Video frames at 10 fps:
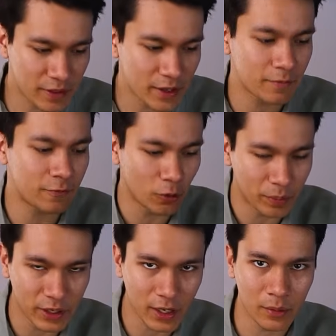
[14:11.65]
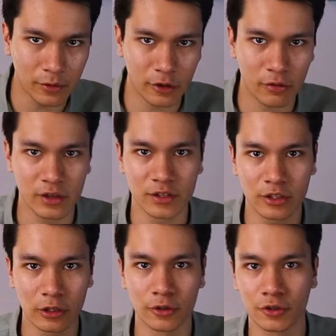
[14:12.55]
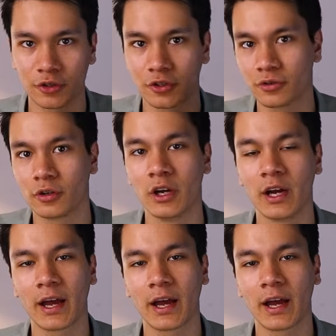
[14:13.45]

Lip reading: therefore being able to create the solution to